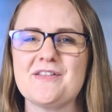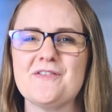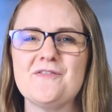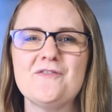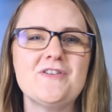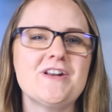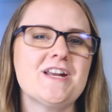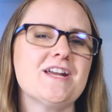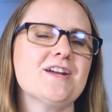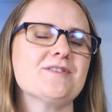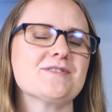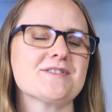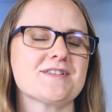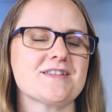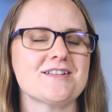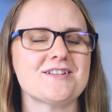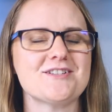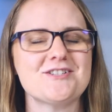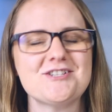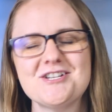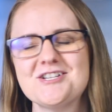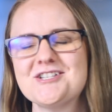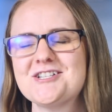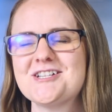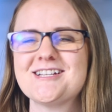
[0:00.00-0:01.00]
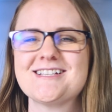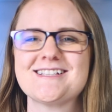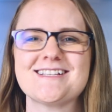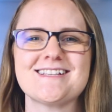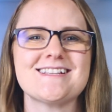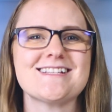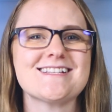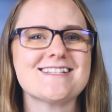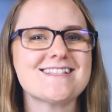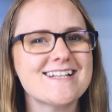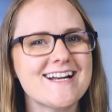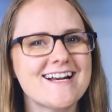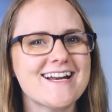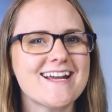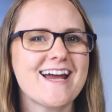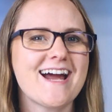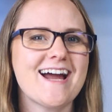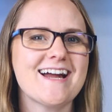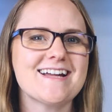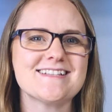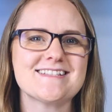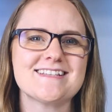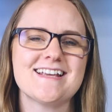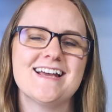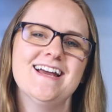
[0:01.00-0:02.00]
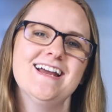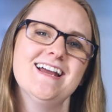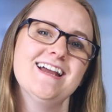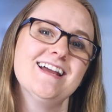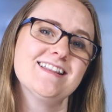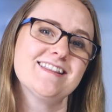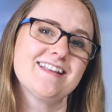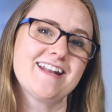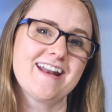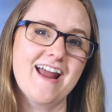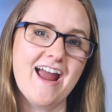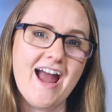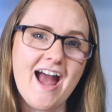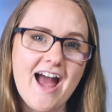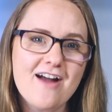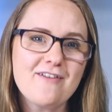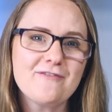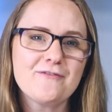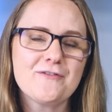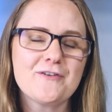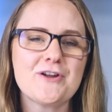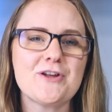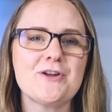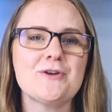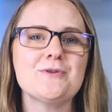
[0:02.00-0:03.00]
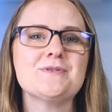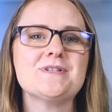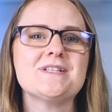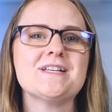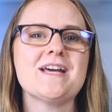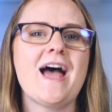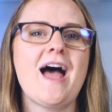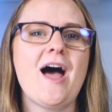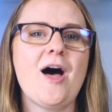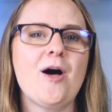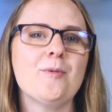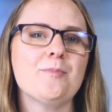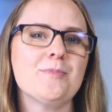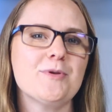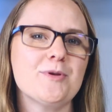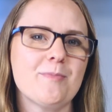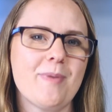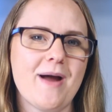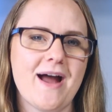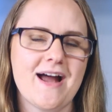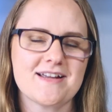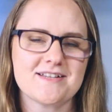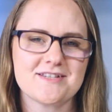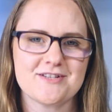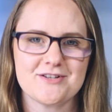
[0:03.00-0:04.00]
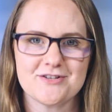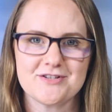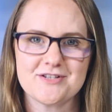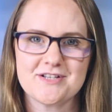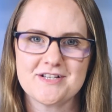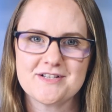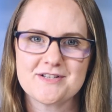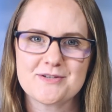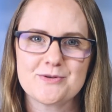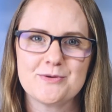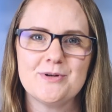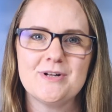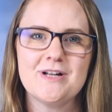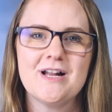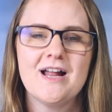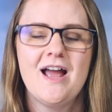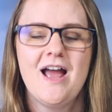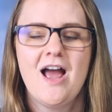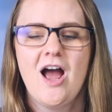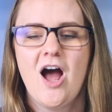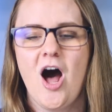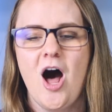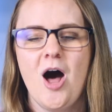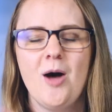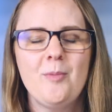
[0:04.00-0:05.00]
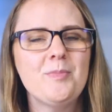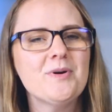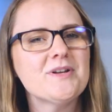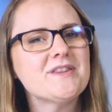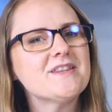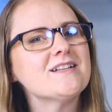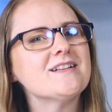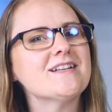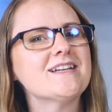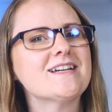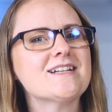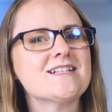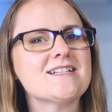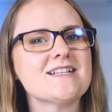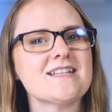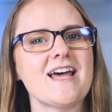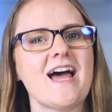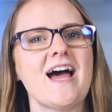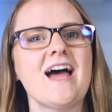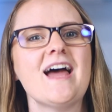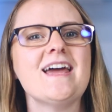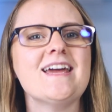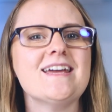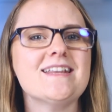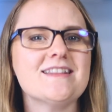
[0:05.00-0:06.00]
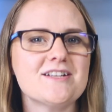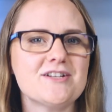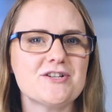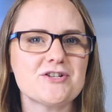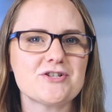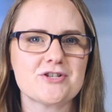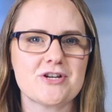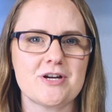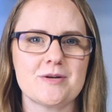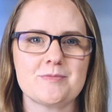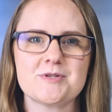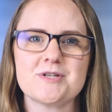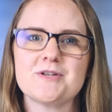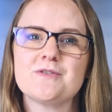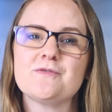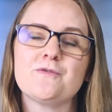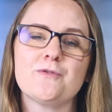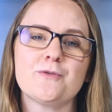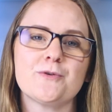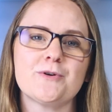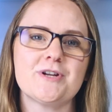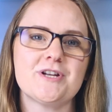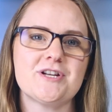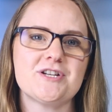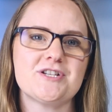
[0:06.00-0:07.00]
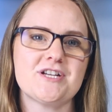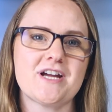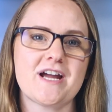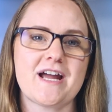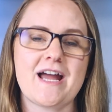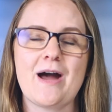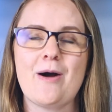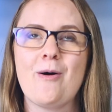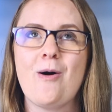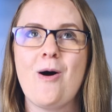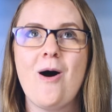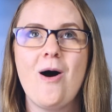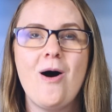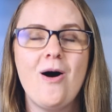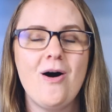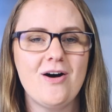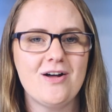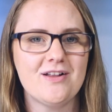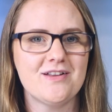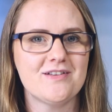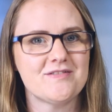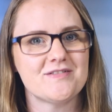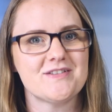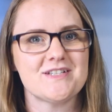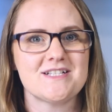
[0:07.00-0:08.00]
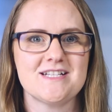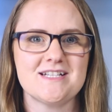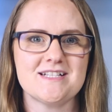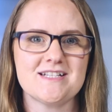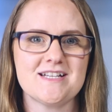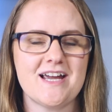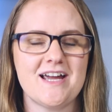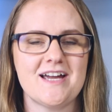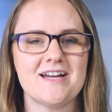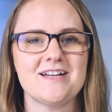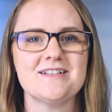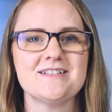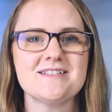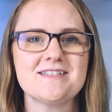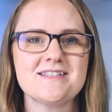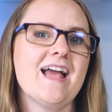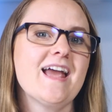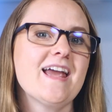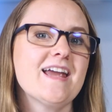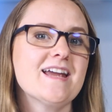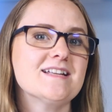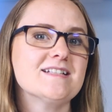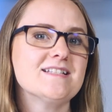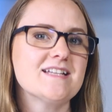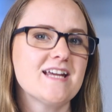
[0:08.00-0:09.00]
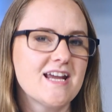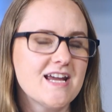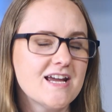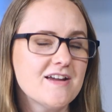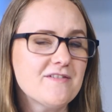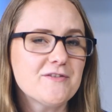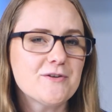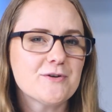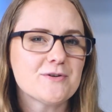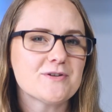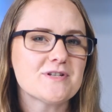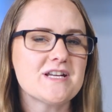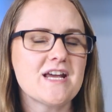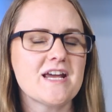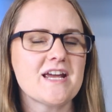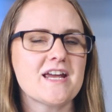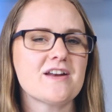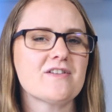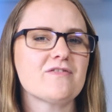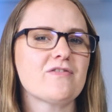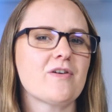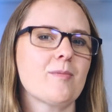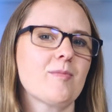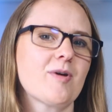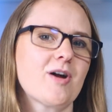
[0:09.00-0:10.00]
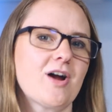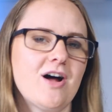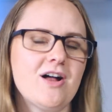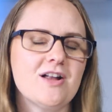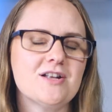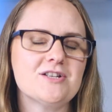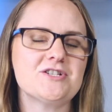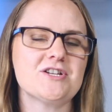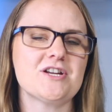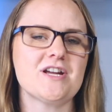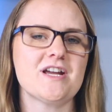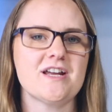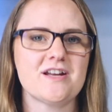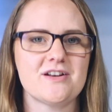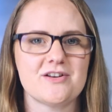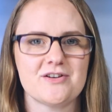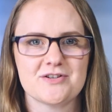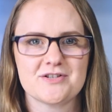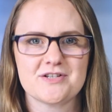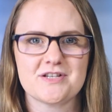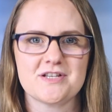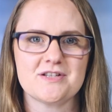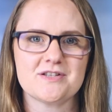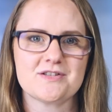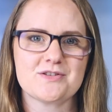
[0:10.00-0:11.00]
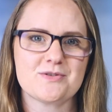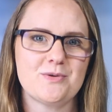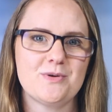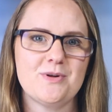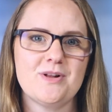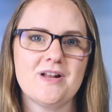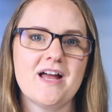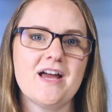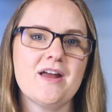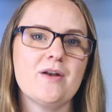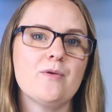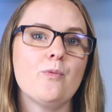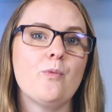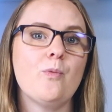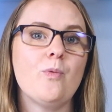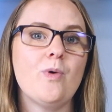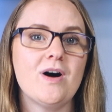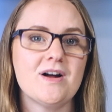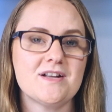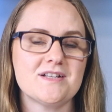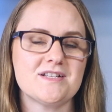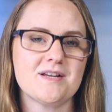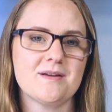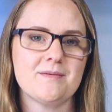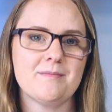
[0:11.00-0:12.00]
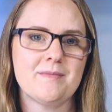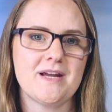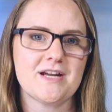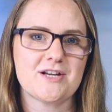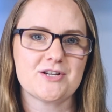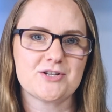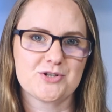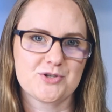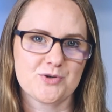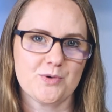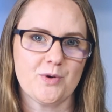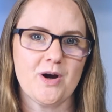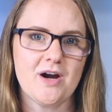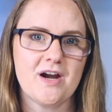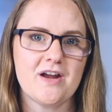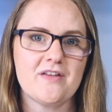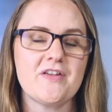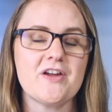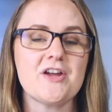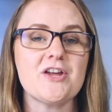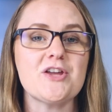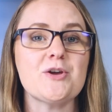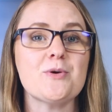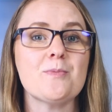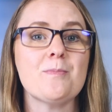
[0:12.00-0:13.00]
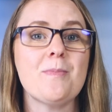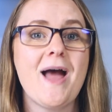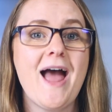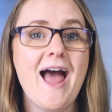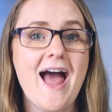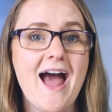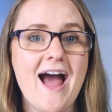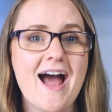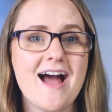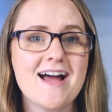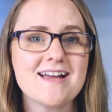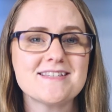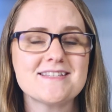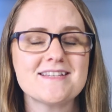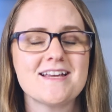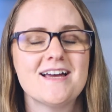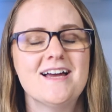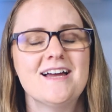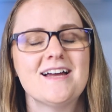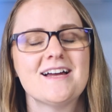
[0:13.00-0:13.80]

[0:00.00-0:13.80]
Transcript: and the videos and the cheat sheets and the study guides that I have for you to help you pass nursing school, I'll put the link to that in the description for you to check out all of the details. And if you're taking pharmacology in nursing school and want to make sure that you pass,